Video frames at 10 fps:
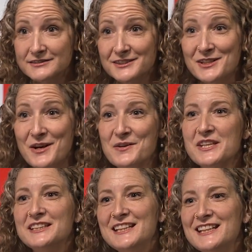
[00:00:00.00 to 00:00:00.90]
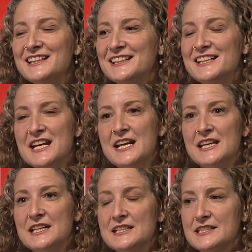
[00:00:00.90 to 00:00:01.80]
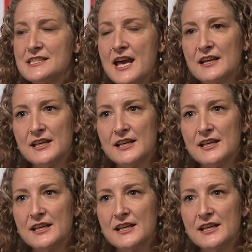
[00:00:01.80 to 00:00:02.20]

You know, the need is that